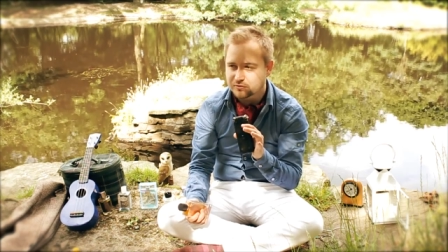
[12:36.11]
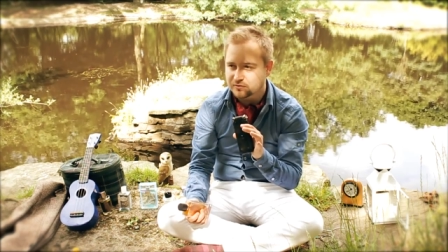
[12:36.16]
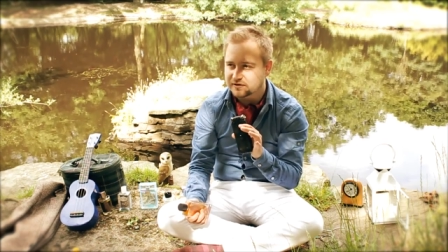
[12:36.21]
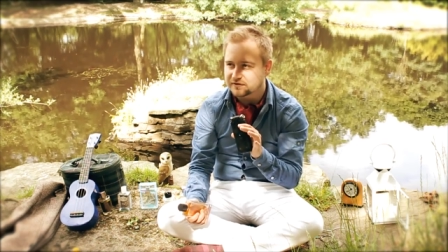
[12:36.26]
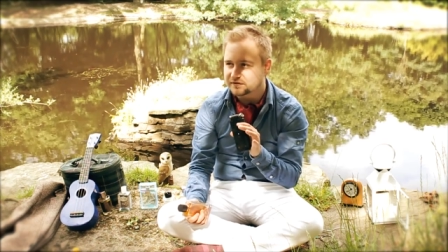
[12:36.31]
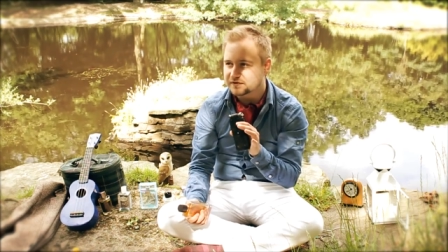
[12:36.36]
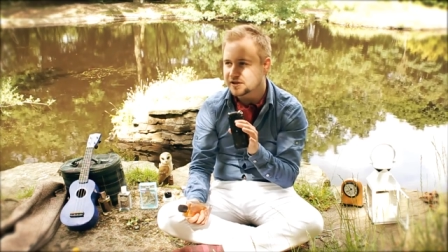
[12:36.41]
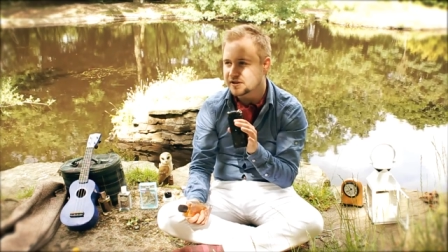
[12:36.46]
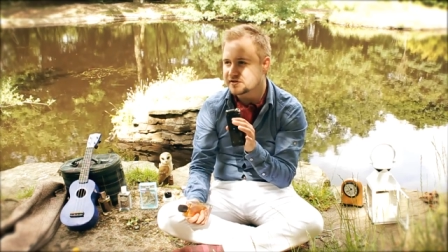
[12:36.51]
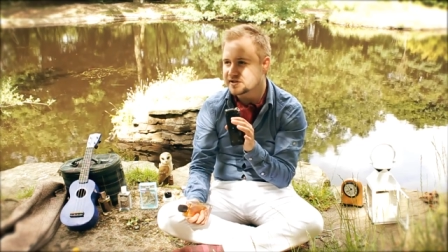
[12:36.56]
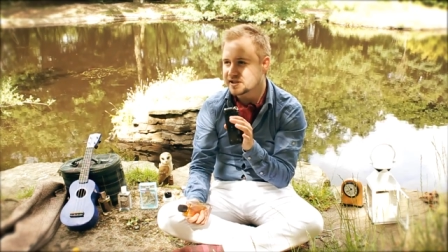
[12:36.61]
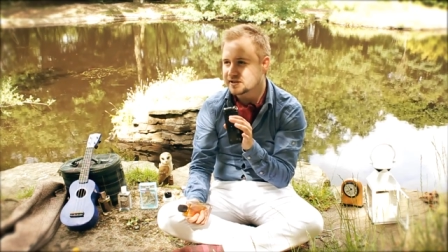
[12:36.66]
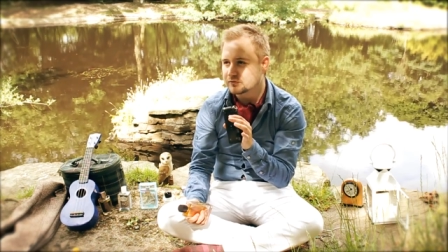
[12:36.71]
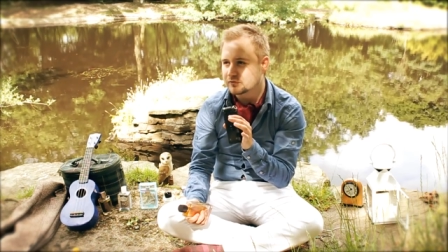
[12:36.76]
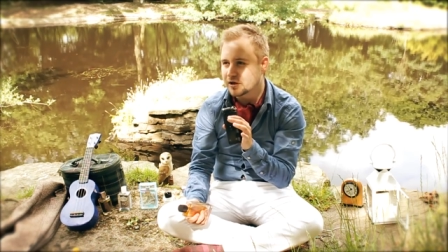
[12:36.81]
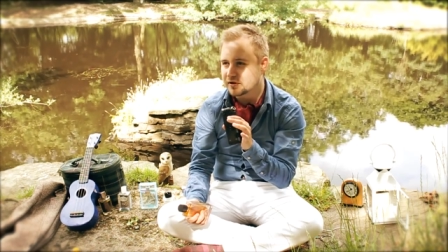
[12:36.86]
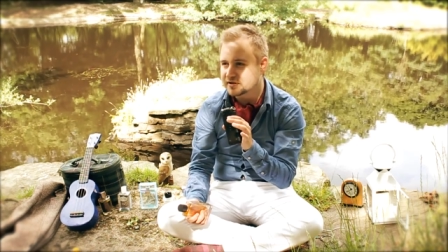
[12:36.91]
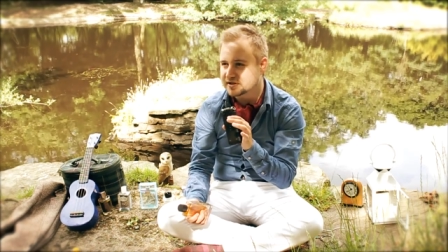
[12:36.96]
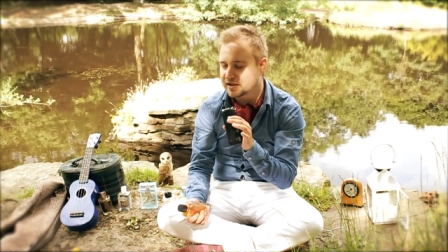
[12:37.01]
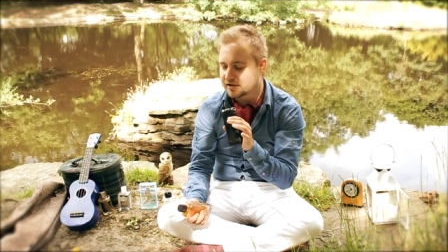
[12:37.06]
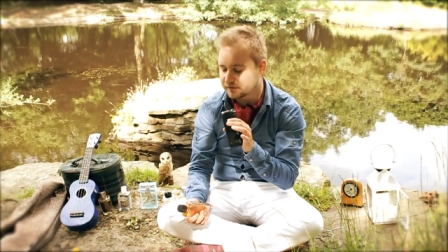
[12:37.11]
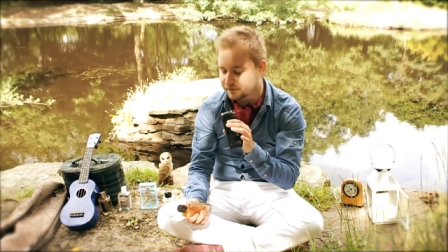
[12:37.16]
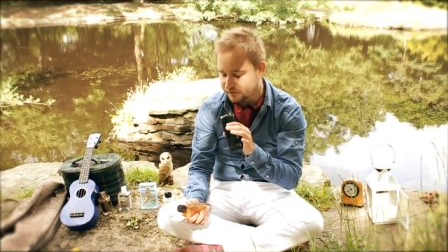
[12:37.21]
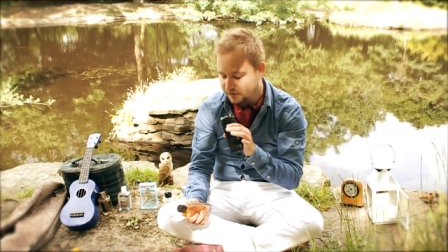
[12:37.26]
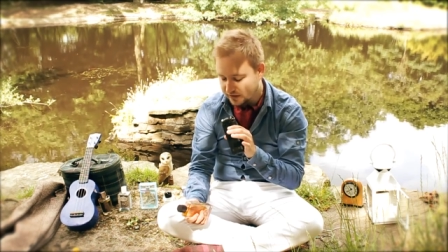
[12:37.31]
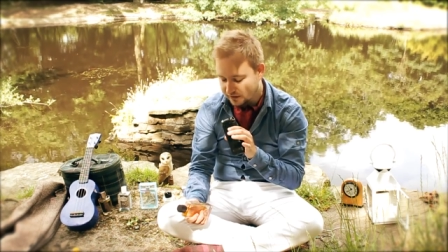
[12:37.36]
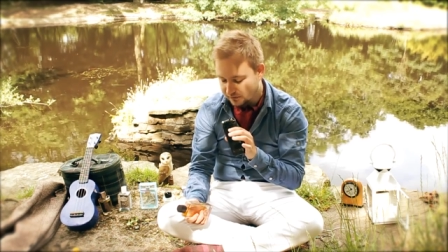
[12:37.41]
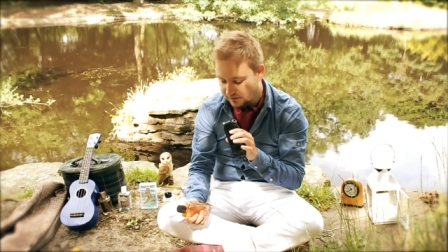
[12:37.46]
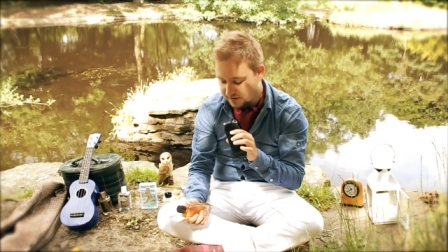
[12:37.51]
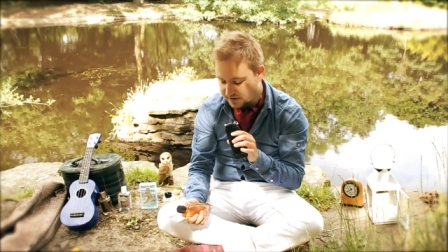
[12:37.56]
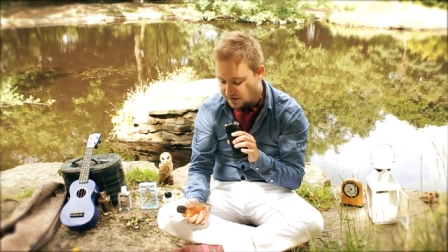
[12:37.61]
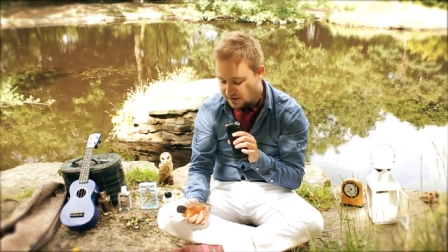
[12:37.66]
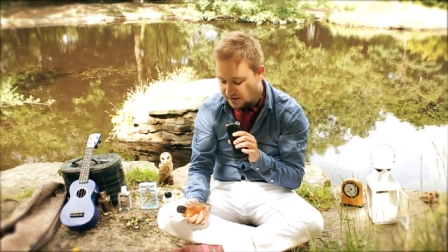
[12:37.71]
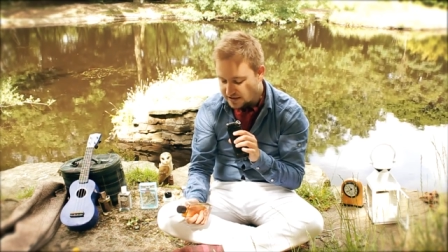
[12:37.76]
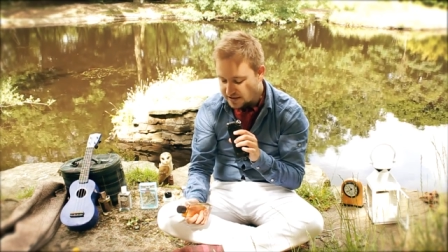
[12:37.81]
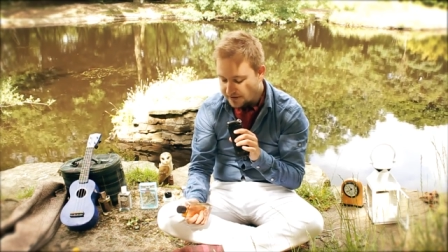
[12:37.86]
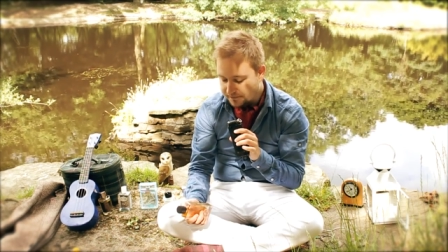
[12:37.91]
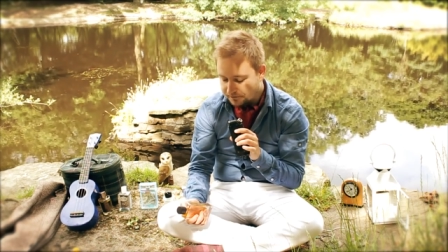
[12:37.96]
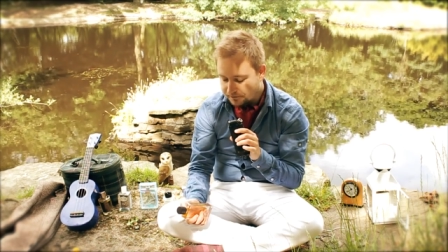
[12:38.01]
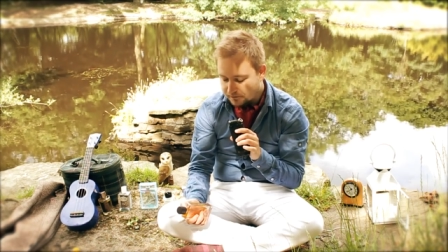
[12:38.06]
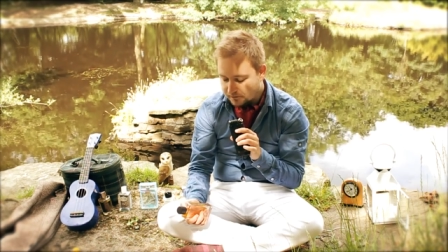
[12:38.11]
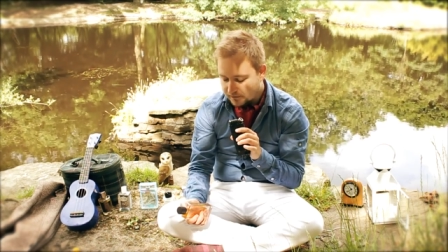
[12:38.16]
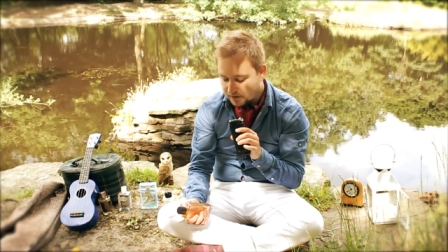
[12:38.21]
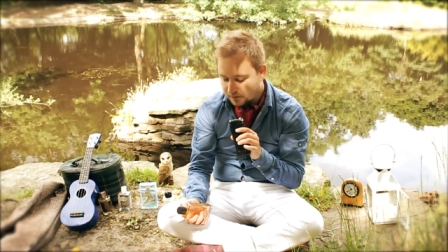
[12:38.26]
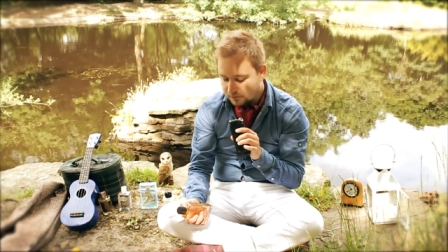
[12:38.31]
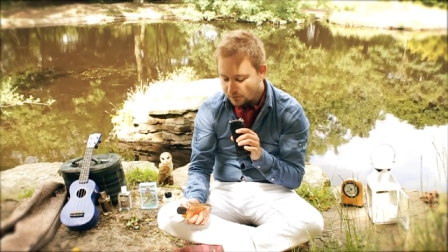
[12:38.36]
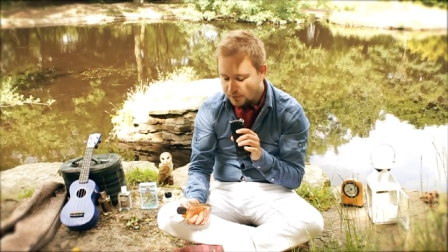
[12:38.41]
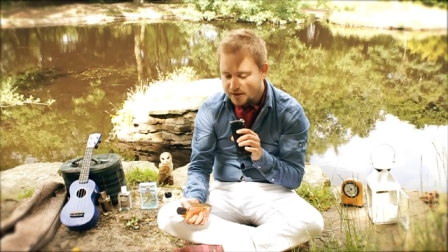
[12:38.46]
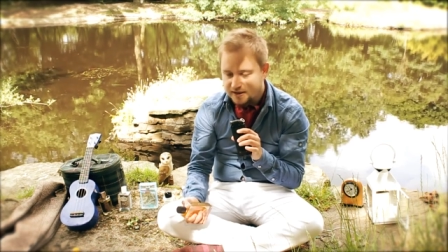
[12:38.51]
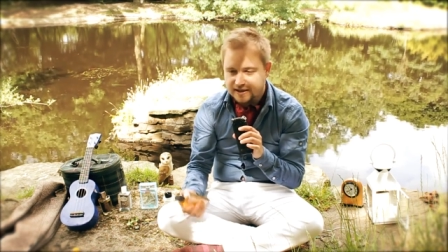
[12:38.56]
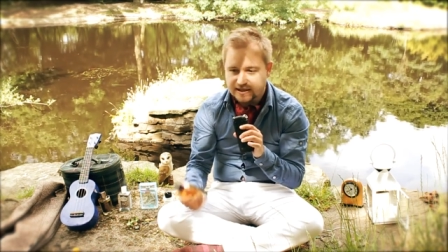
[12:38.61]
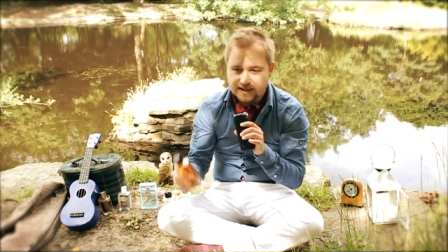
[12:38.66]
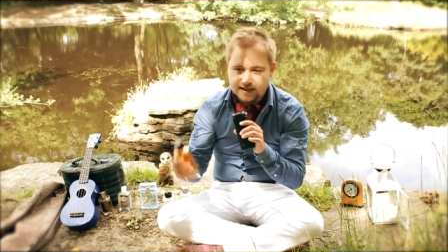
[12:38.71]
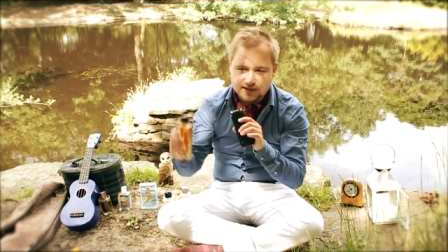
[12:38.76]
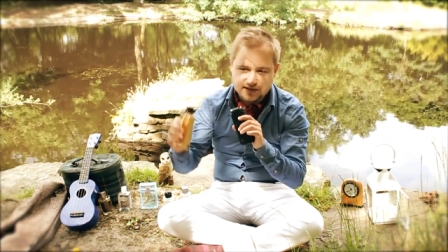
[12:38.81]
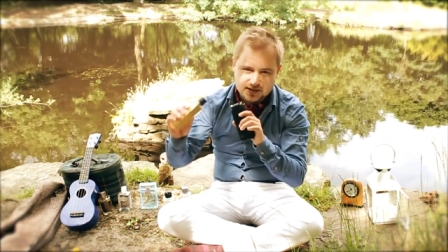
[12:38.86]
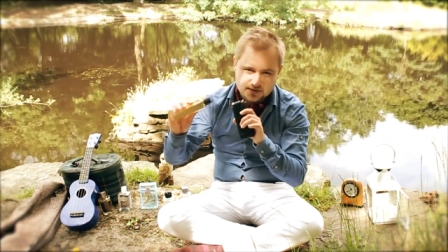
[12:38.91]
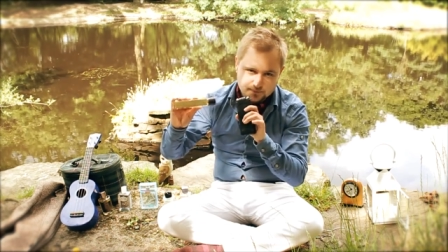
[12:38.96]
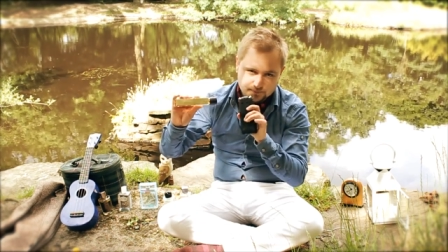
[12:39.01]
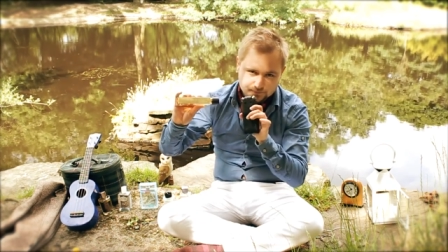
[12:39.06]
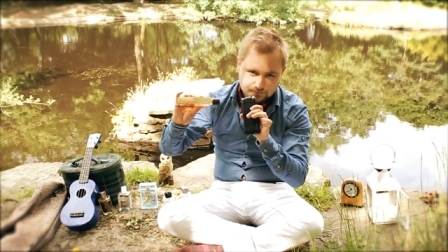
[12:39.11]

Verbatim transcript: with using rose in her fragrance. But this